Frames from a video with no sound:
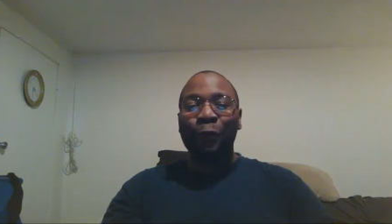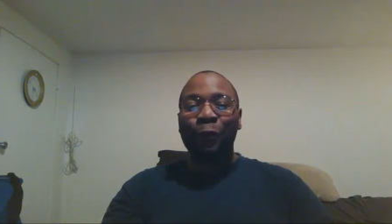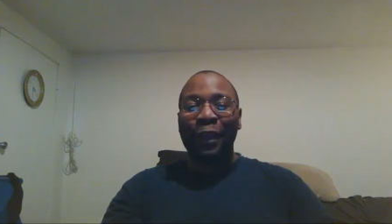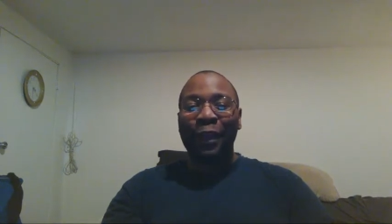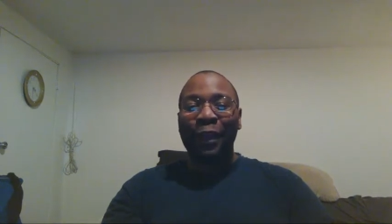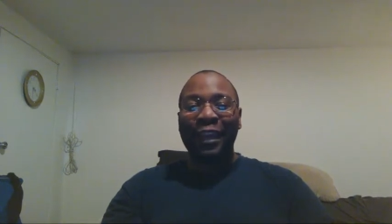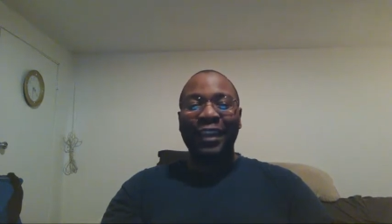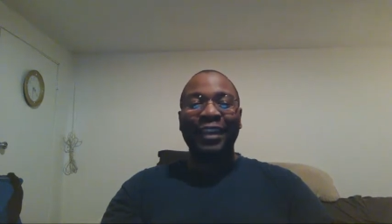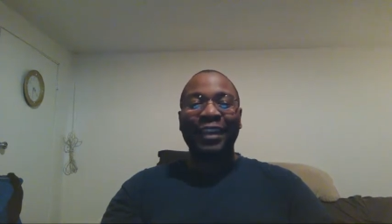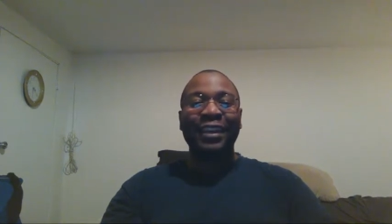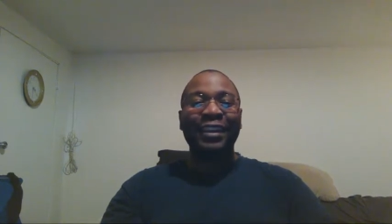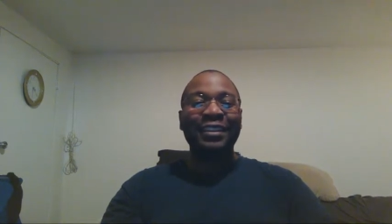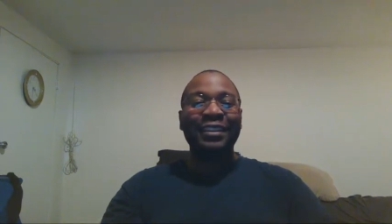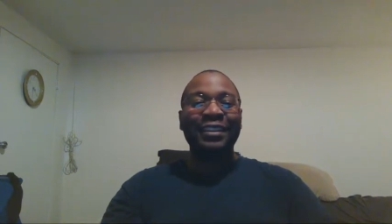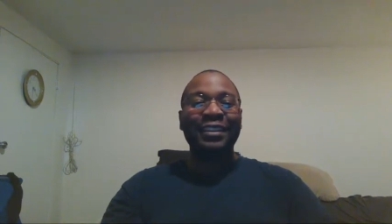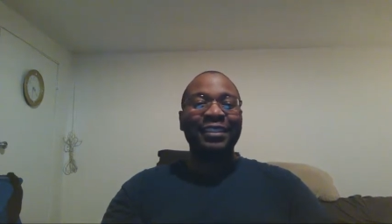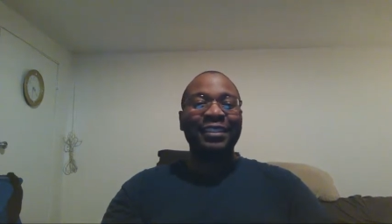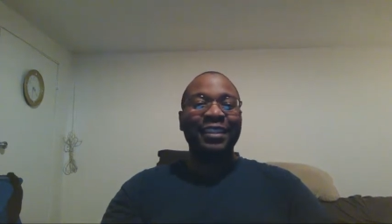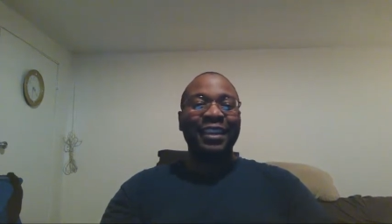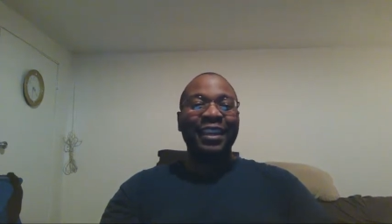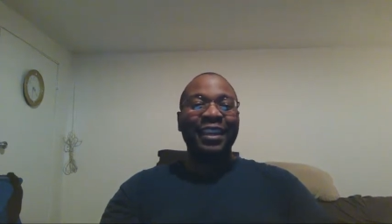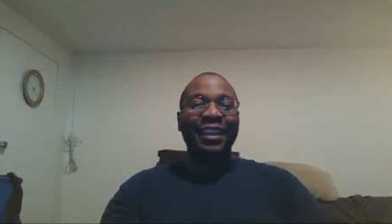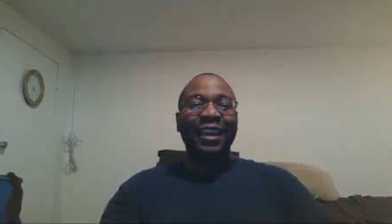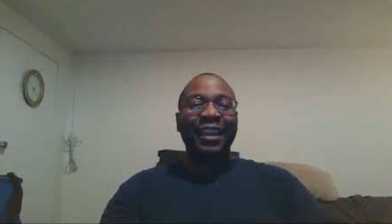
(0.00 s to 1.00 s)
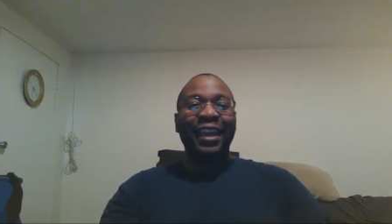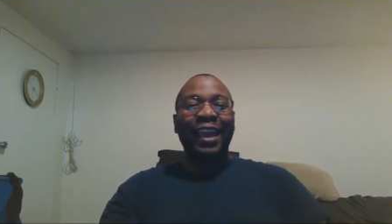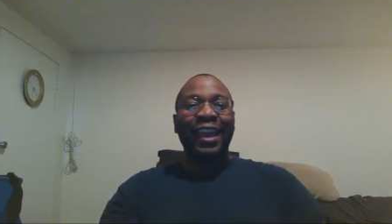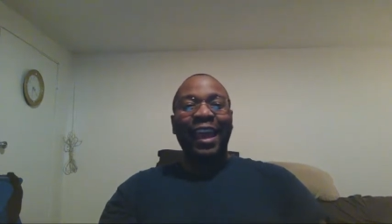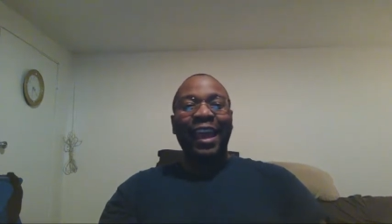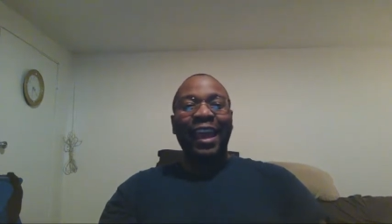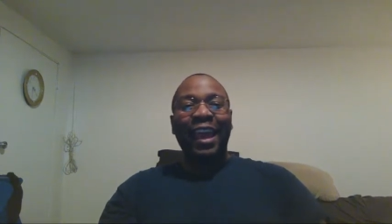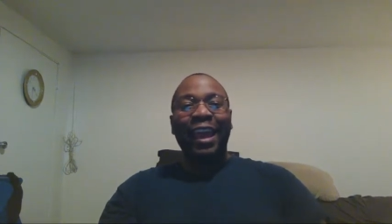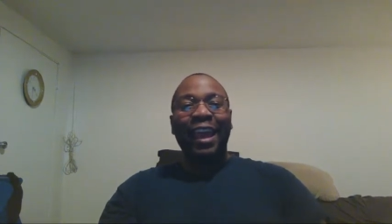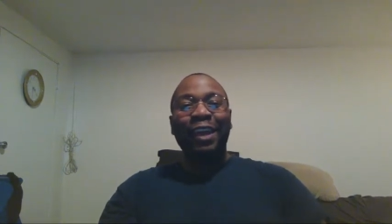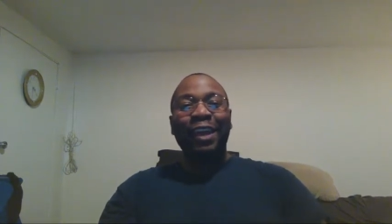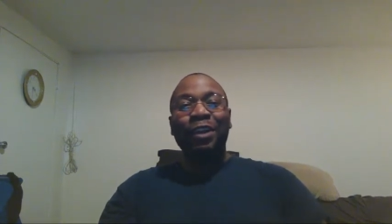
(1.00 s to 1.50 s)
rings
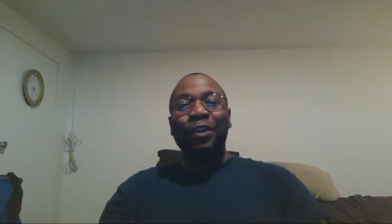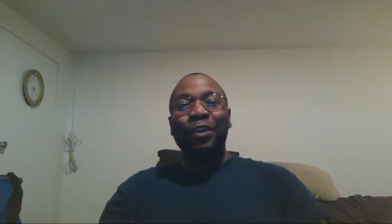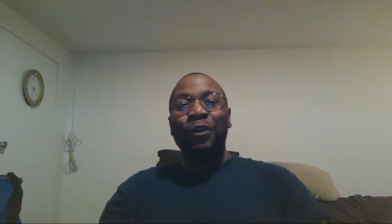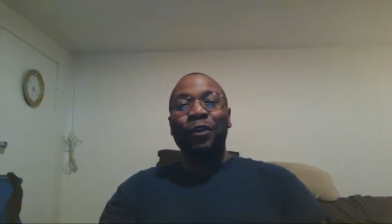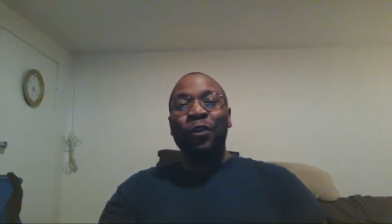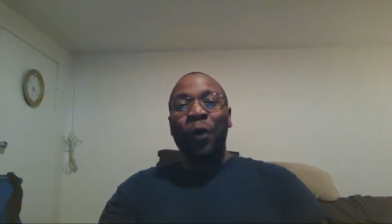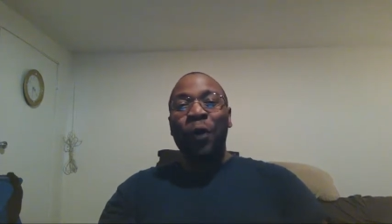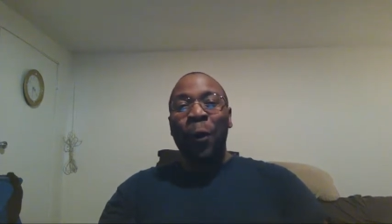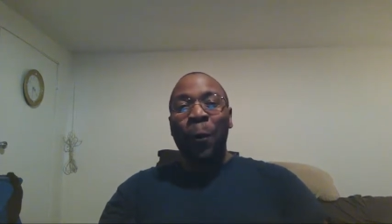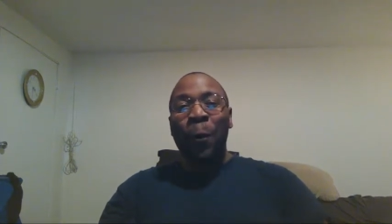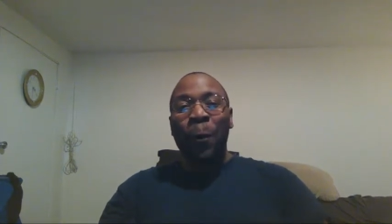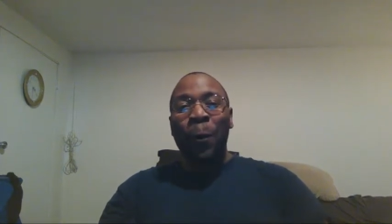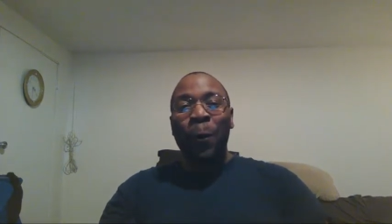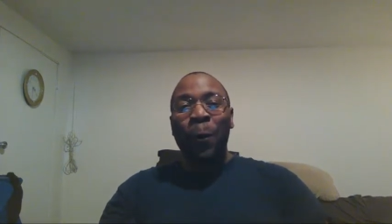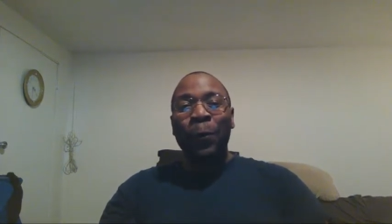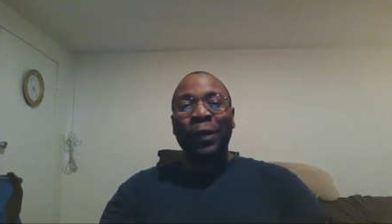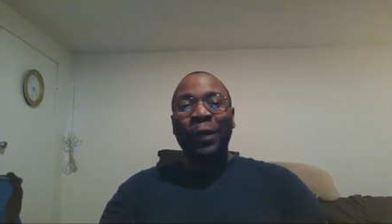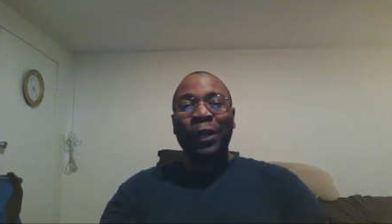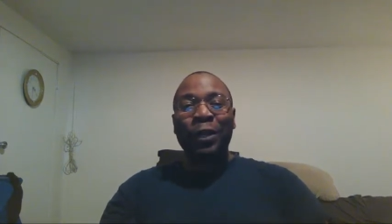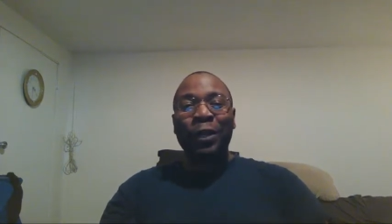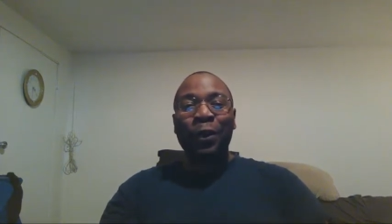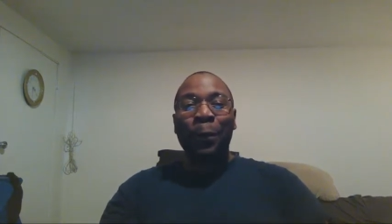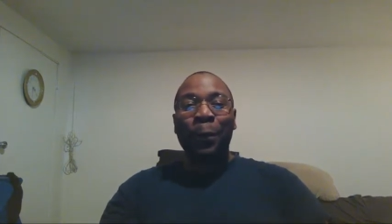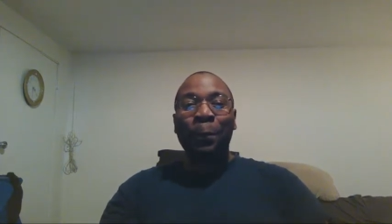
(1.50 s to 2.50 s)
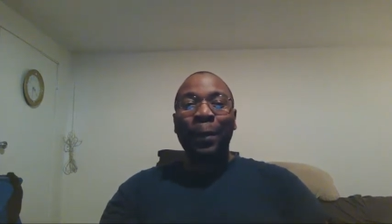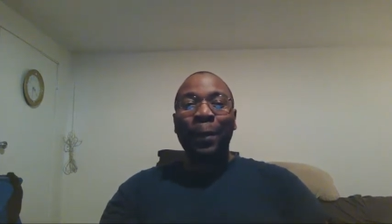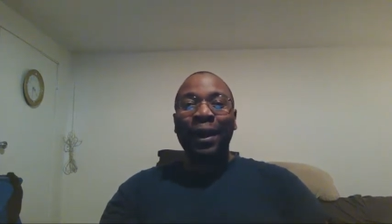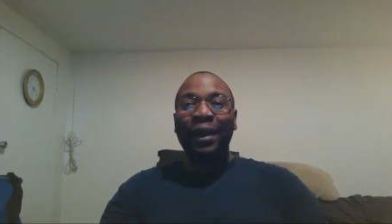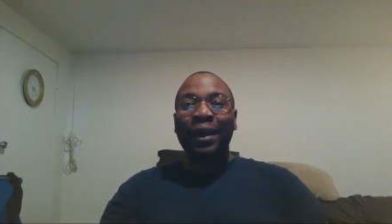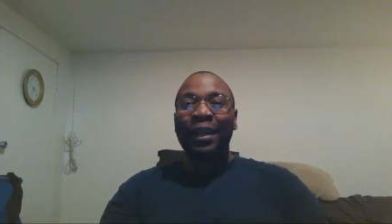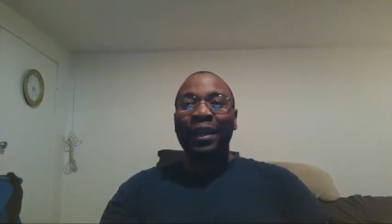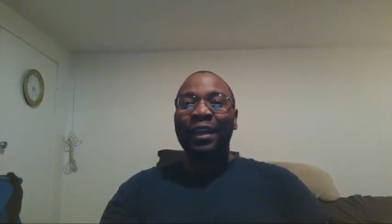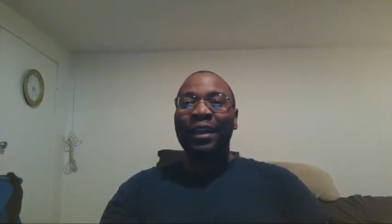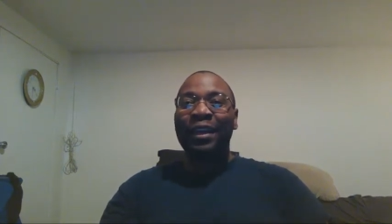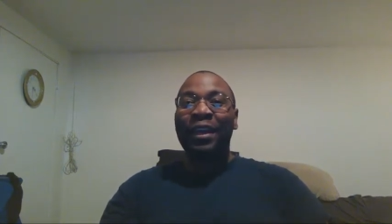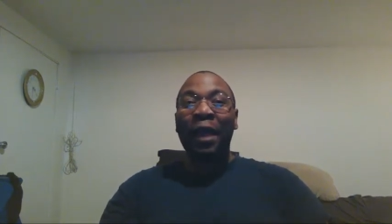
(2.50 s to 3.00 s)
and your gold and your
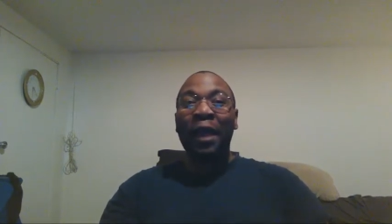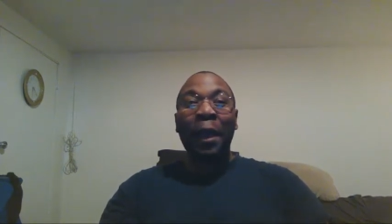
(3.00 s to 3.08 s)
money,